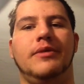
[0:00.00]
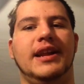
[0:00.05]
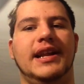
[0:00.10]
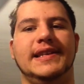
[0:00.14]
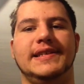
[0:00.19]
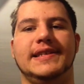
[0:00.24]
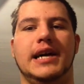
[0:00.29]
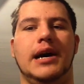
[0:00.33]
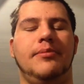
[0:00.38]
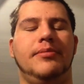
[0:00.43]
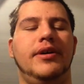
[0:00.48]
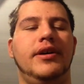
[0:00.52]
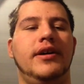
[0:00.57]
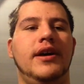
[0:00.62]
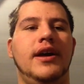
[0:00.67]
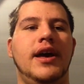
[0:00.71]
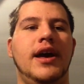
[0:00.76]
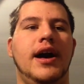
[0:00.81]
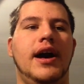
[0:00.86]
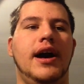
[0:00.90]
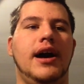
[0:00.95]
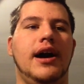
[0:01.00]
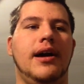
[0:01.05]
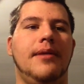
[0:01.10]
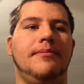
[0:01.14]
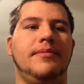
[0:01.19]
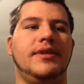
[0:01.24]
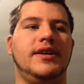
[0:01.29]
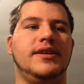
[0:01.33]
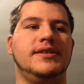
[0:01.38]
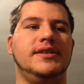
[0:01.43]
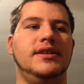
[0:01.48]
when it's up, um,
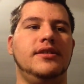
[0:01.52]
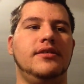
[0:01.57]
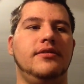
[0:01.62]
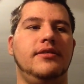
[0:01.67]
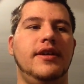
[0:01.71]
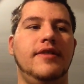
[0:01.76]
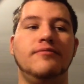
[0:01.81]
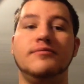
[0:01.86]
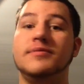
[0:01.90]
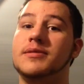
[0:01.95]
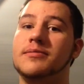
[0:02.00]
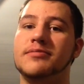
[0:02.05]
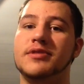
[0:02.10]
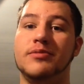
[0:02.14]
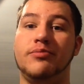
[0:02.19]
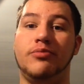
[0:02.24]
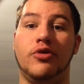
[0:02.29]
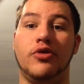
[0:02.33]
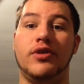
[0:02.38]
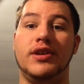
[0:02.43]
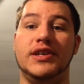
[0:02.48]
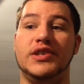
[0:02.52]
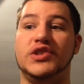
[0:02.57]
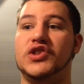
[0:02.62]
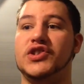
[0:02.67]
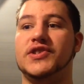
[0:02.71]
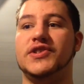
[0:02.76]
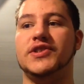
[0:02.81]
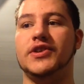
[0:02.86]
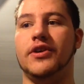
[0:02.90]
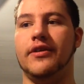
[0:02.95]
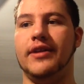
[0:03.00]
because you know, give him some support. He's
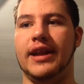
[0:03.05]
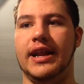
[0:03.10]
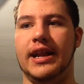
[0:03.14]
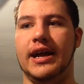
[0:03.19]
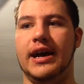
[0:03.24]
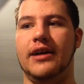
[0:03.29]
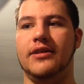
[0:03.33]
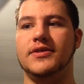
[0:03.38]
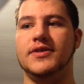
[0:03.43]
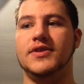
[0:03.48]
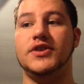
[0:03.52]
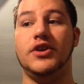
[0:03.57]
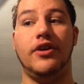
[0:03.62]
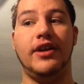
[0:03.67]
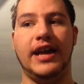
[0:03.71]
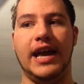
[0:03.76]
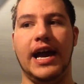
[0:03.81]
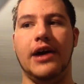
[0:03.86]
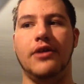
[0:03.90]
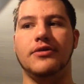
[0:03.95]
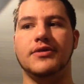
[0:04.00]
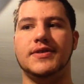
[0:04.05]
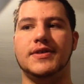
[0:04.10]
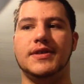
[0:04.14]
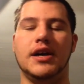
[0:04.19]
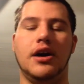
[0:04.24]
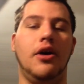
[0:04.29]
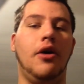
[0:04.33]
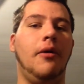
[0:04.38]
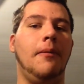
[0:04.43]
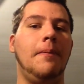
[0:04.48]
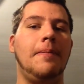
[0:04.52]
just starting out, starting out.
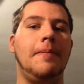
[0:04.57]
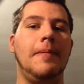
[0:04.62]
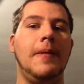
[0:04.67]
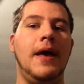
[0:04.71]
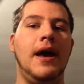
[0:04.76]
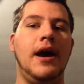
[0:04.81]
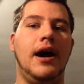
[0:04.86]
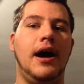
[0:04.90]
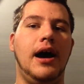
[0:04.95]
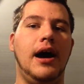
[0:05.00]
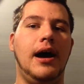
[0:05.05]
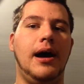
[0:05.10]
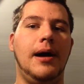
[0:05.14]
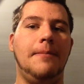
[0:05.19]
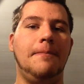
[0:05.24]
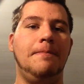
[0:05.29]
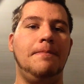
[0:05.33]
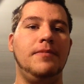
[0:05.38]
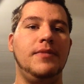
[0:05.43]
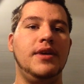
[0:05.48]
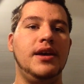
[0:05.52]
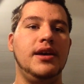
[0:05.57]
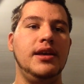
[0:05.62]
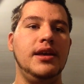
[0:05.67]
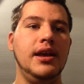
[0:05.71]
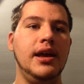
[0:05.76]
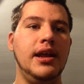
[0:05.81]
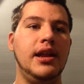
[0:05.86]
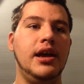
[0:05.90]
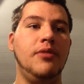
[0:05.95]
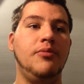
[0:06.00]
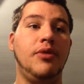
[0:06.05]
So, um,
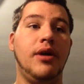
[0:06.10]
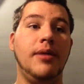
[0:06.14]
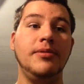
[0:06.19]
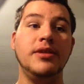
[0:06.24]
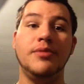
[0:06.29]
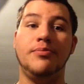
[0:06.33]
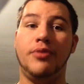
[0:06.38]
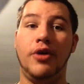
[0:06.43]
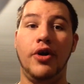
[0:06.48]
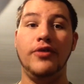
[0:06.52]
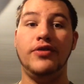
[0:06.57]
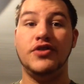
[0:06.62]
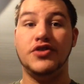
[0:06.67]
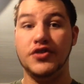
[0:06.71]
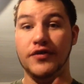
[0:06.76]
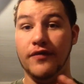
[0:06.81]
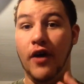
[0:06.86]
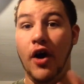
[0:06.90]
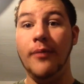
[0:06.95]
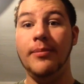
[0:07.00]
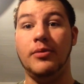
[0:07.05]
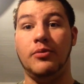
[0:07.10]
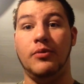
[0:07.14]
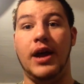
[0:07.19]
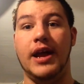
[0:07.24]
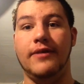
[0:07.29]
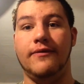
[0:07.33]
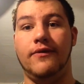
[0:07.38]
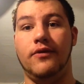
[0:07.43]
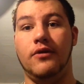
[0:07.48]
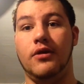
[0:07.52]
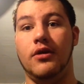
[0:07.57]
yeah, now probably the part that you've all been
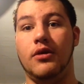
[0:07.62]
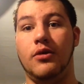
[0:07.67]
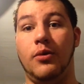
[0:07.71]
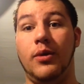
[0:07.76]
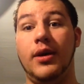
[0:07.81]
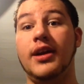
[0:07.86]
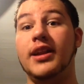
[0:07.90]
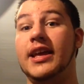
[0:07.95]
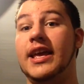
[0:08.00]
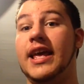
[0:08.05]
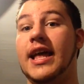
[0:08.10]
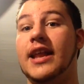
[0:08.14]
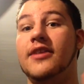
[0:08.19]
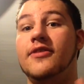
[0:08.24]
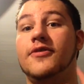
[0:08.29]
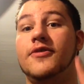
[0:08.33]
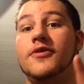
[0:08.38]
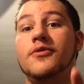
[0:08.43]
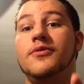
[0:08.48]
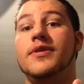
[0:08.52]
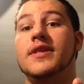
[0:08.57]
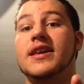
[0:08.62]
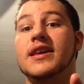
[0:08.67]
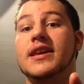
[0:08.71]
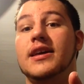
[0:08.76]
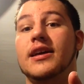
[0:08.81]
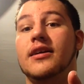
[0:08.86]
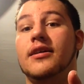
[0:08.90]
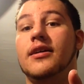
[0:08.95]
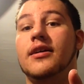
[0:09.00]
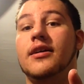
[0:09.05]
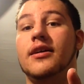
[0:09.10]
waiting for. We're gonna get into
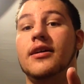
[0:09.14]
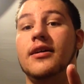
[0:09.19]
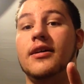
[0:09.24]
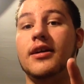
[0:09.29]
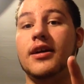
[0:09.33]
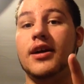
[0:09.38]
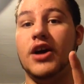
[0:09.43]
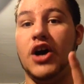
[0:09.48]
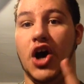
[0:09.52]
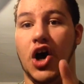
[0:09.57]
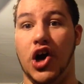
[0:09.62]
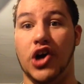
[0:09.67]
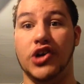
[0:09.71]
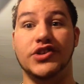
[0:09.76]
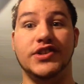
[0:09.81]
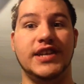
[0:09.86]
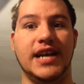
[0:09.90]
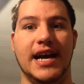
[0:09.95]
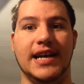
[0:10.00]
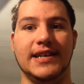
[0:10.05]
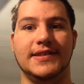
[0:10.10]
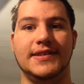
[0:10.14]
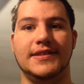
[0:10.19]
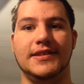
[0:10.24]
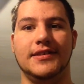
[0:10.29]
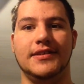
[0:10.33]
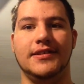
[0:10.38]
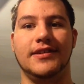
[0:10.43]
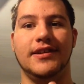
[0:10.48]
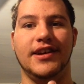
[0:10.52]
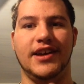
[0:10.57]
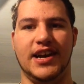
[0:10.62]
the contest.
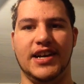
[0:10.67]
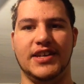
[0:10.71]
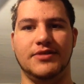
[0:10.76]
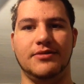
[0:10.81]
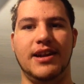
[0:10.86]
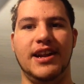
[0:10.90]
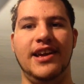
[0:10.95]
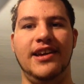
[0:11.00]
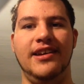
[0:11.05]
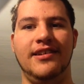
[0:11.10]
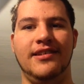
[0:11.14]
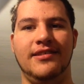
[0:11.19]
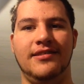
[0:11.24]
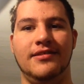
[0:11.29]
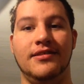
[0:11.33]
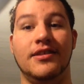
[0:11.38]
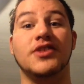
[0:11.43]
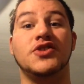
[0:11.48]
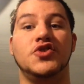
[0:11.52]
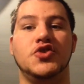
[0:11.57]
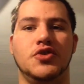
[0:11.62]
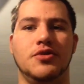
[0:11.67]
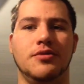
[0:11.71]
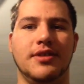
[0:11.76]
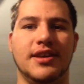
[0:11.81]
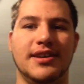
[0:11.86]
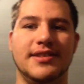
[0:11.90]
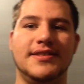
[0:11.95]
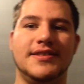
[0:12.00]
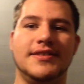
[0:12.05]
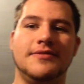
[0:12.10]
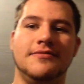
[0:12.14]
You guys ready? Let's do
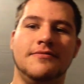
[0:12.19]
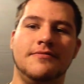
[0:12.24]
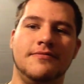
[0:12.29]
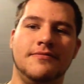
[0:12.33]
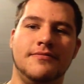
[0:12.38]
this.